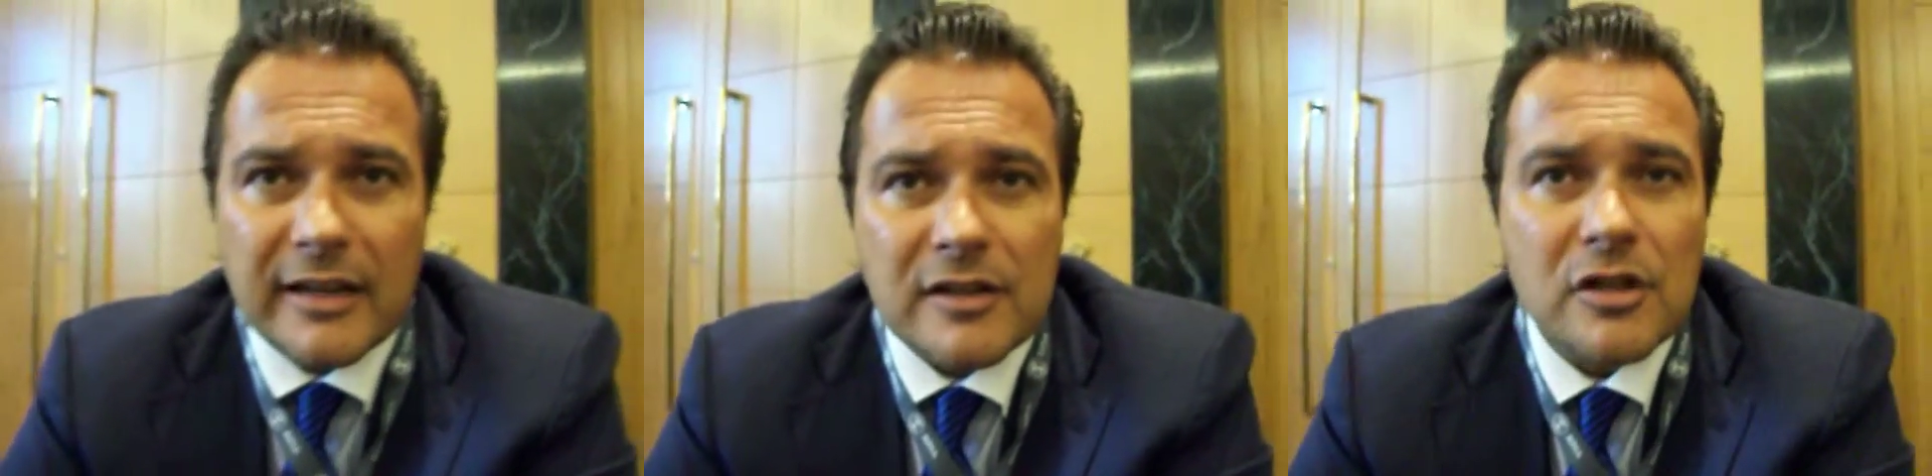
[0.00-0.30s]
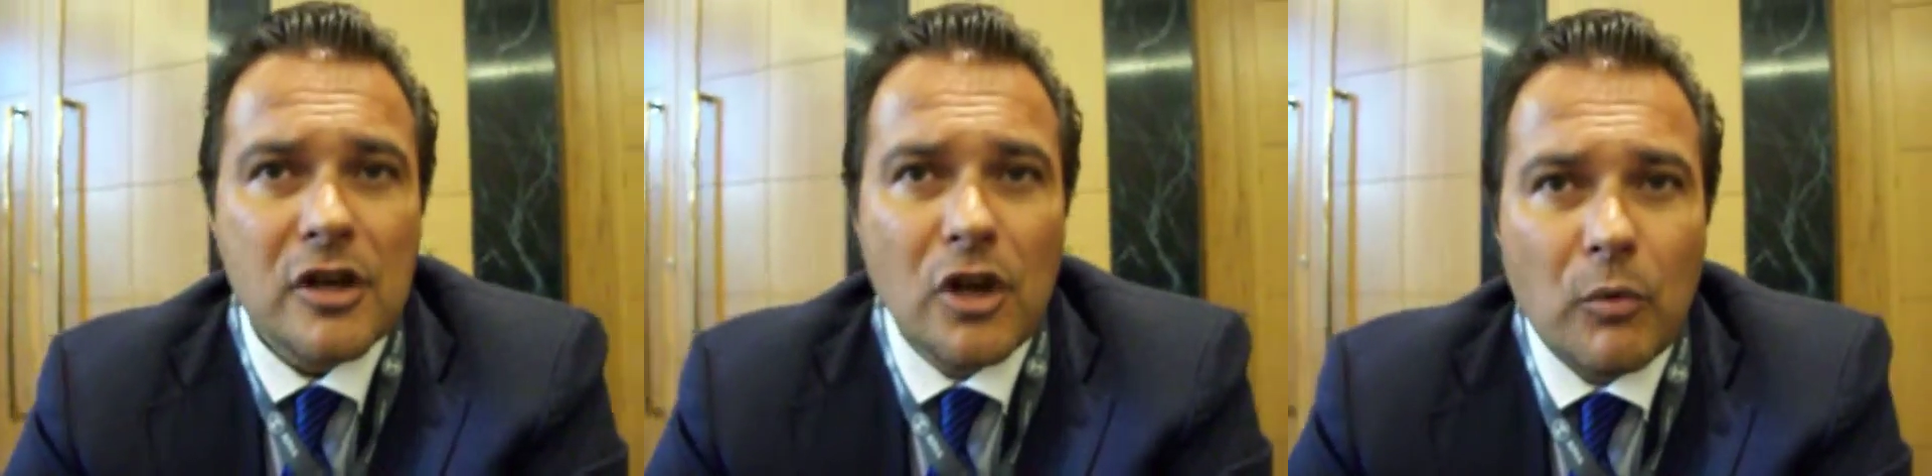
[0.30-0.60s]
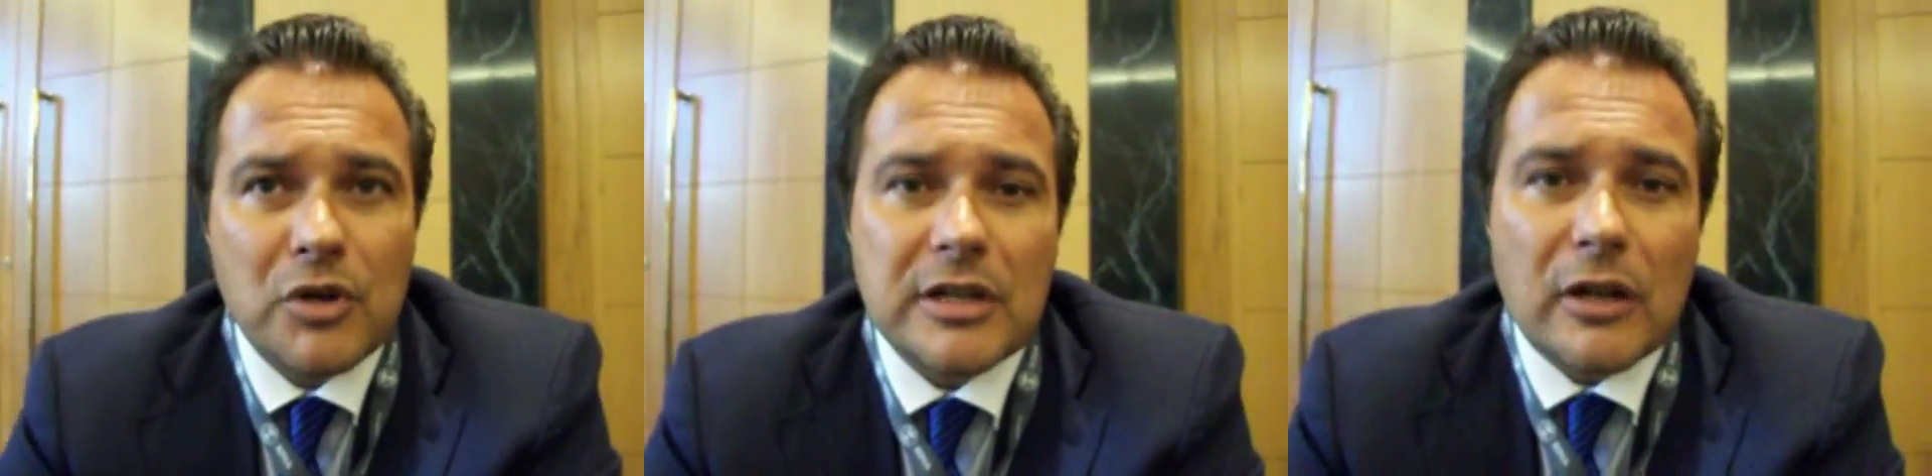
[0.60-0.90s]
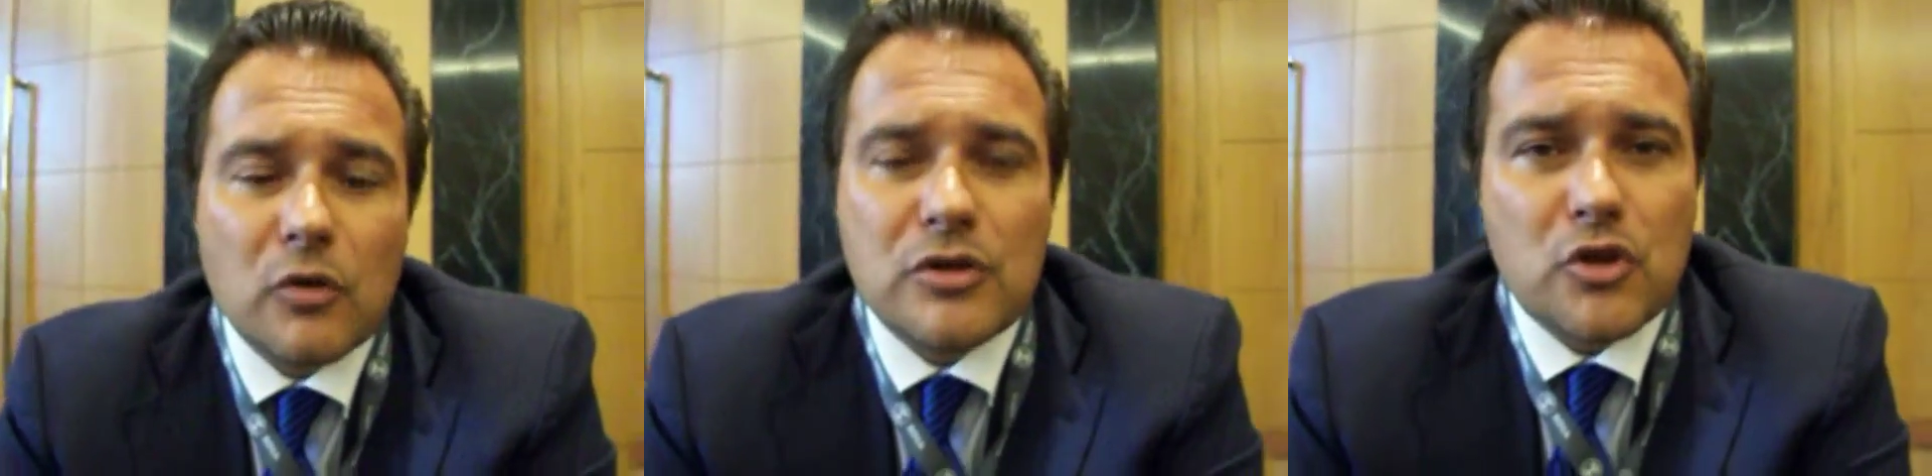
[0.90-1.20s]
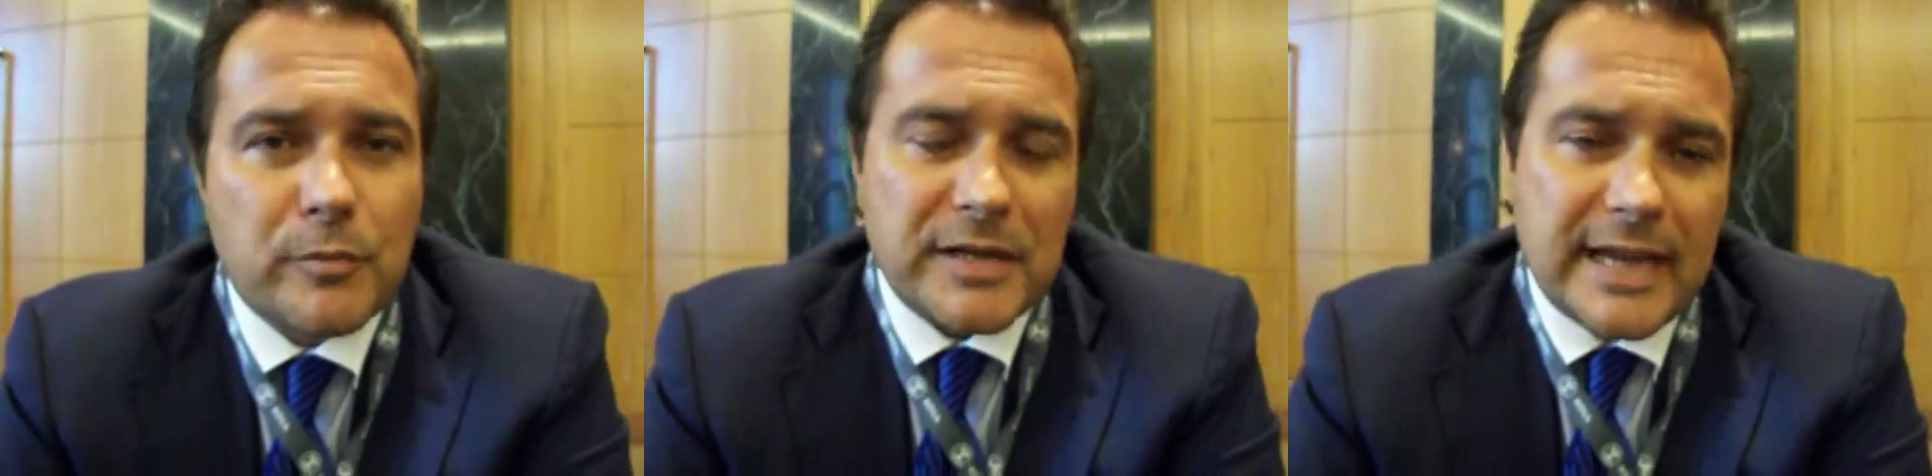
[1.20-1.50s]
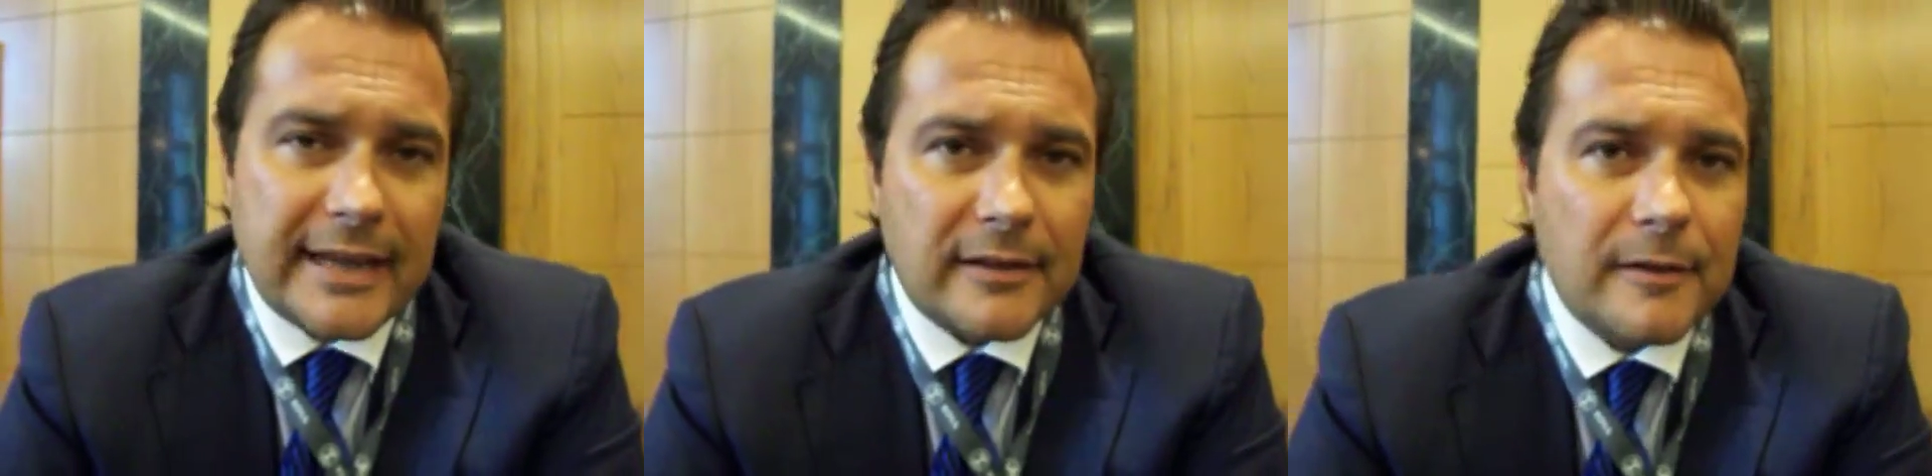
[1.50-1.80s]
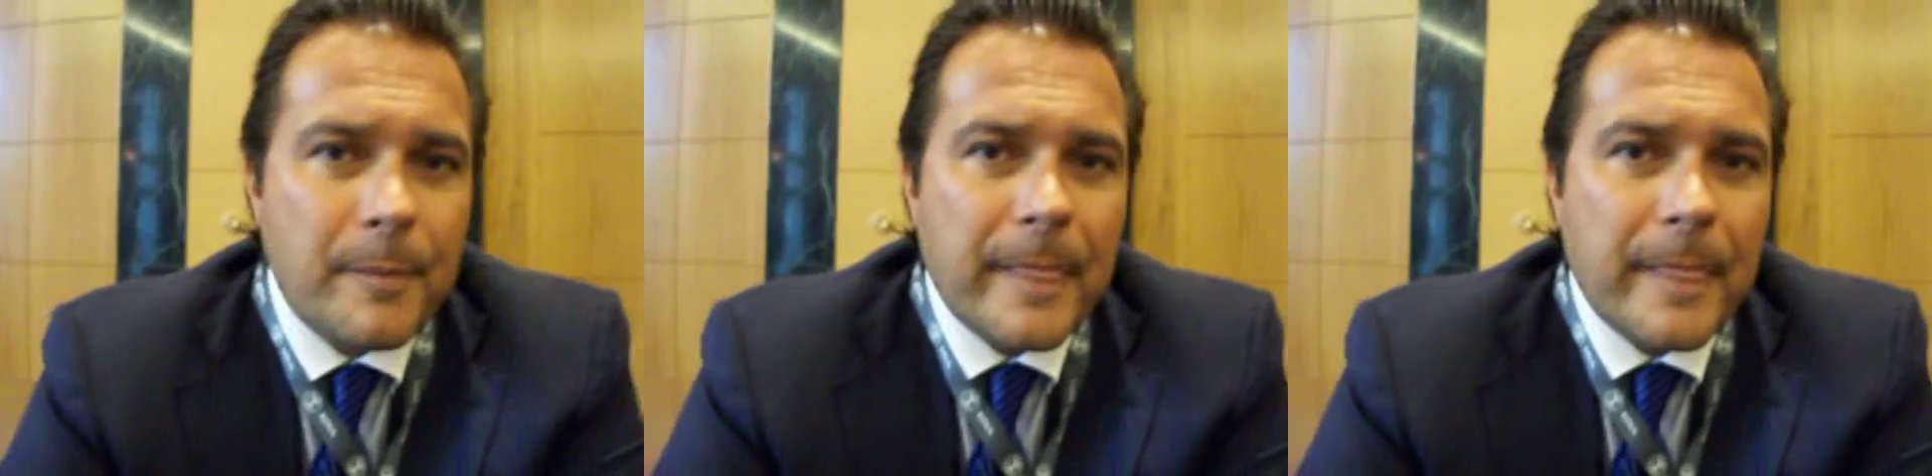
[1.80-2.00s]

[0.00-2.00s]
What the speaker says: years, which includes the super cycle.